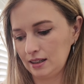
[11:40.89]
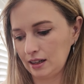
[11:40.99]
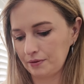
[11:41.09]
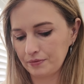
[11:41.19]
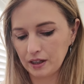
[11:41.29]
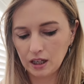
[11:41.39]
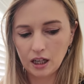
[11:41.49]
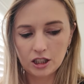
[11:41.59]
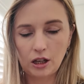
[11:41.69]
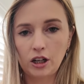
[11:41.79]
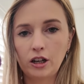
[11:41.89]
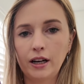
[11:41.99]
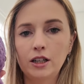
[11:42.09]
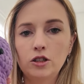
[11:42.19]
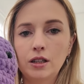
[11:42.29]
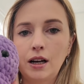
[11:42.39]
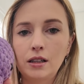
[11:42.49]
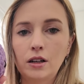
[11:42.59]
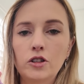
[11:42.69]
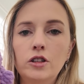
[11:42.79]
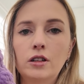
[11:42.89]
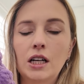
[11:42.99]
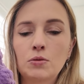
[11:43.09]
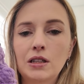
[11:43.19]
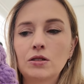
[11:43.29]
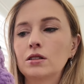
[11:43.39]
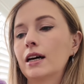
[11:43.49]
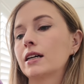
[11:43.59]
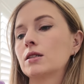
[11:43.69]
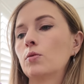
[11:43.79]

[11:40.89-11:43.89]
yeah, so I'm gonna go ahead and do that, and then I'll show you guys what it looks like